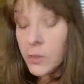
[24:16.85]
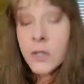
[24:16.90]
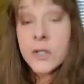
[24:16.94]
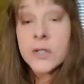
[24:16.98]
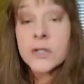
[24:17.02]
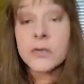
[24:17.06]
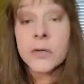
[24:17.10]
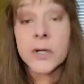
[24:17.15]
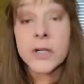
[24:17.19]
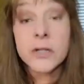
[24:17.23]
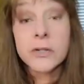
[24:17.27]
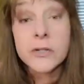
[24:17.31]

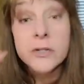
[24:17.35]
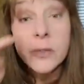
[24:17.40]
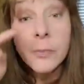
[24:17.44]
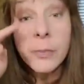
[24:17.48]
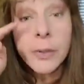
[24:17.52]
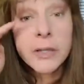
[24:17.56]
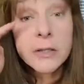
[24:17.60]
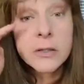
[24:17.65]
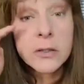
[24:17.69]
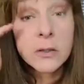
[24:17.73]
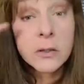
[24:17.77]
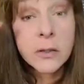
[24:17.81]
So I used a
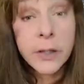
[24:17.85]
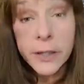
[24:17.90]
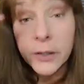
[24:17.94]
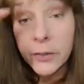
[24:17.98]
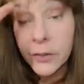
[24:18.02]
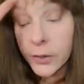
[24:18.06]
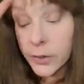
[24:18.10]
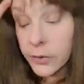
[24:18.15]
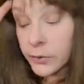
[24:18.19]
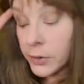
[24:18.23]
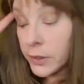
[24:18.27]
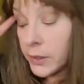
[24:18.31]
pencil
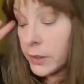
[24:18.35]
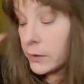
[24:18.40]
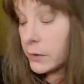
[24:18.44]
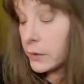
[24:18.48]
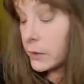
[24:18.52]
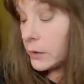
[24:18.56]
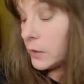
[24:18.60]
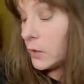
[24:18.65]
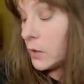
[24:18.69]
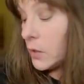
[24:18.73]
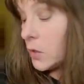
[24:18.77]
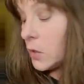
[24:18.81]
liner underneath.
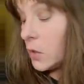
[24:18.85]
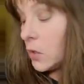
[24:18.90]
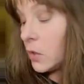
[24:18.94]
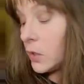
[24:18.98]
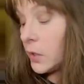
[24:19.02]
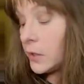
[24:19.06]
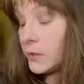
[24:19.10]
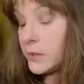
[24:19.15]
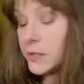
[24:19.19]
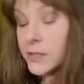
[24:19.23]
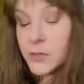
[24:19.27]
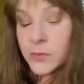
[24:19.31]

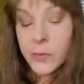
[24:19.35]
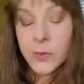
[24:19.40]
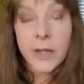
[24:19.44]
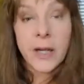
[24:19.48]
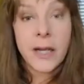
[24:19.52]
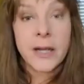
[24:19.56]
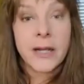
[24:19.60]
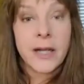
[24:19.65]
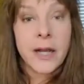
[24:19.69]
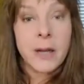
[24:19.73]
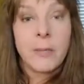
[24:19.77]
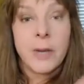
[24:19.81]
On this one,
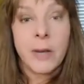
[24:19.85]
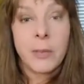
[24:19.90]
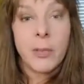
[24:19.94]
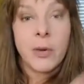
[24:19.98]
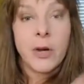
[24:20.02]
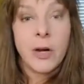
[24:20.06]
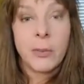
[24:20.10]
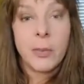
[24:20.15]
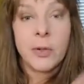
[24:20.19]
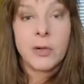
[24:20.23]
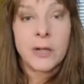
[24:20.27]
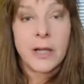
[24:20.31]
I got my
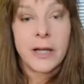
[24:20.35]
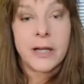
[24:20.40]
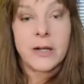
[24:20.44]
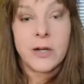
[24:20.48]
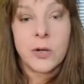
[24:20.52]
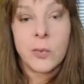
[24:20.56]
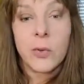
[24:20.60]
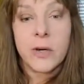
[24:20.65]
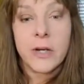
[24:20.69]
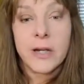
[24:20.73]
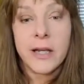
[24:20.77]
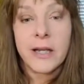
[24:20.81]
proper
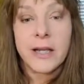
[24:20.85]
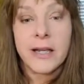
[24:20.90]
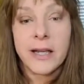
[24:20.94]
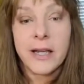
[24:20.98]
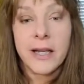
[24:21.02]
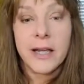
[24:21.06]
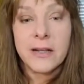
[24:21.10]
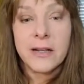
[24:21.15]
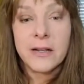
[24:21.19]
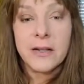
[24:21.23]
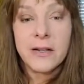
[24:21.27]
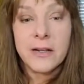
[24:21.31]
liner working
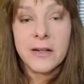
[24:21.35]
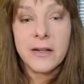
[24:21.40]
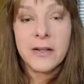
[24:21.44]
again.